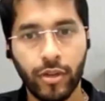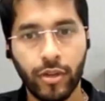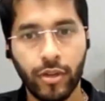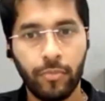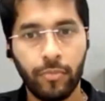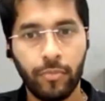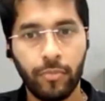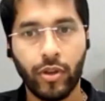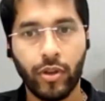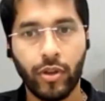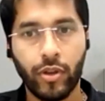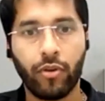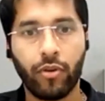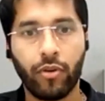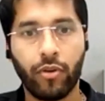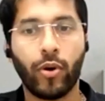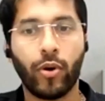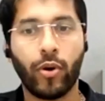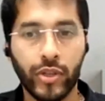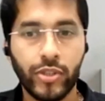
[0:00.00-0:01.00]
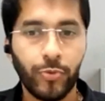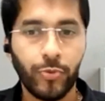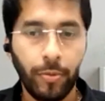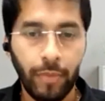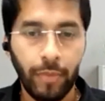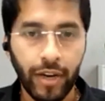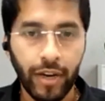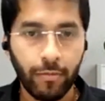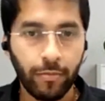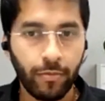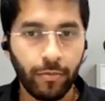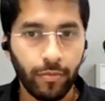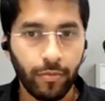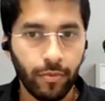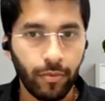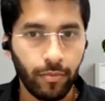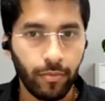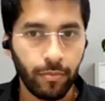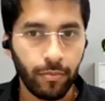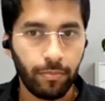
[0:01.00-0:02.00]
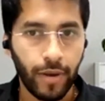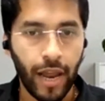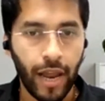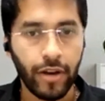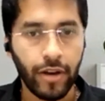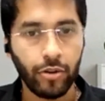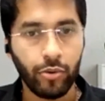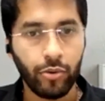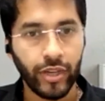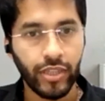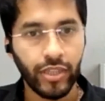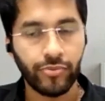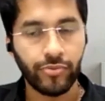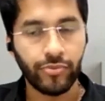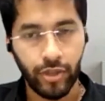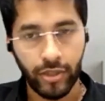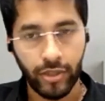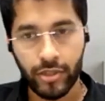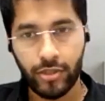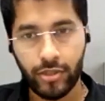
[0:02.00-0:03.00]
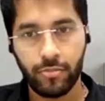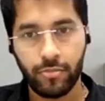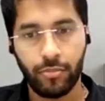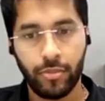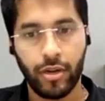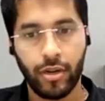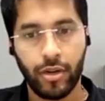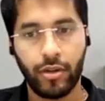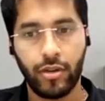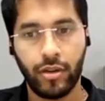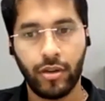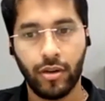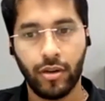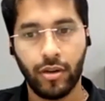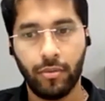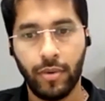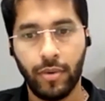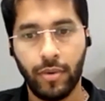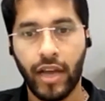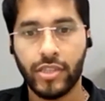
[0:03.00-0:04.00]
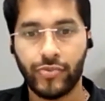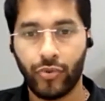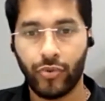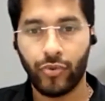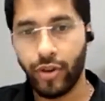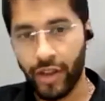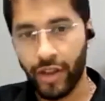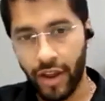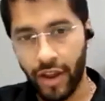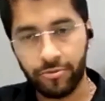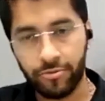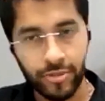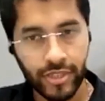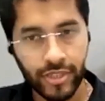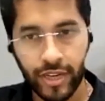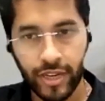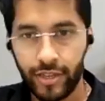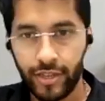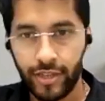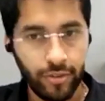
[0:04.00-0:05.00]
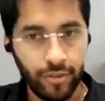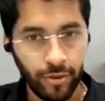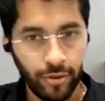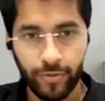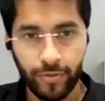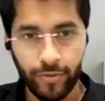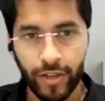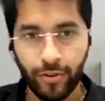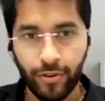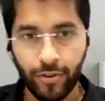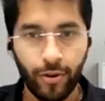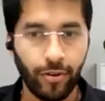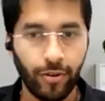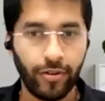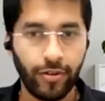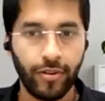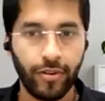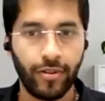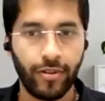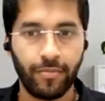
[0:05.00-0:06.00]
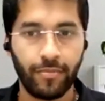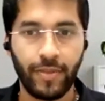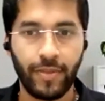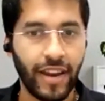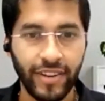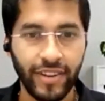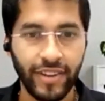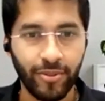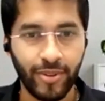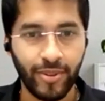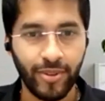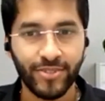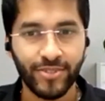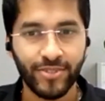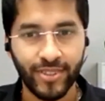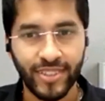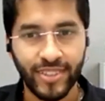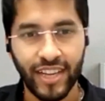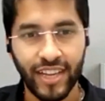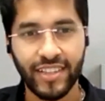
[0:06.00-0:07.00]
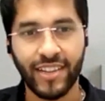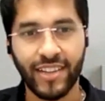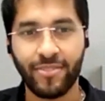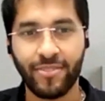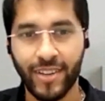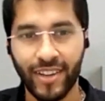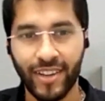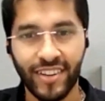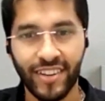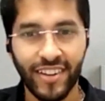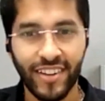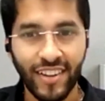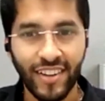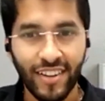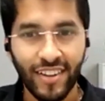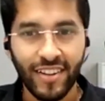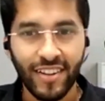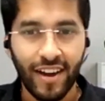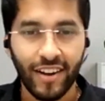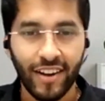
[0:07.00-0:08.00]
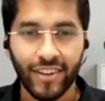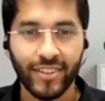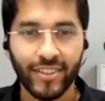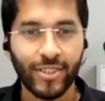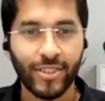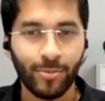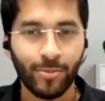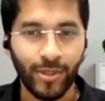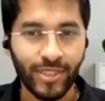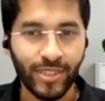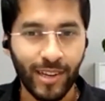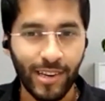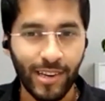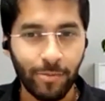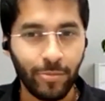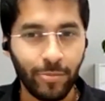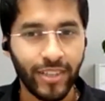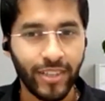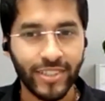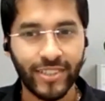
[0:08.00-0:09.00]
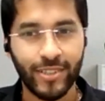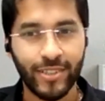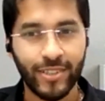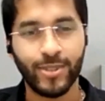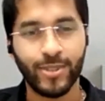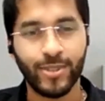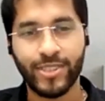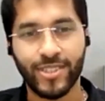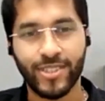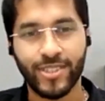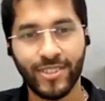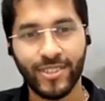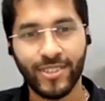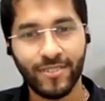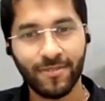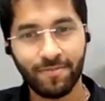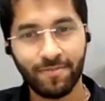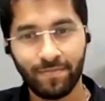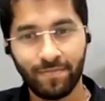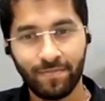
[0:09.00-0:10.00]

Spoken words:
for which we might plan to raise funds. But as for GraffersID, no, we are not planning to raise funds. I think our customers are our biggest investors.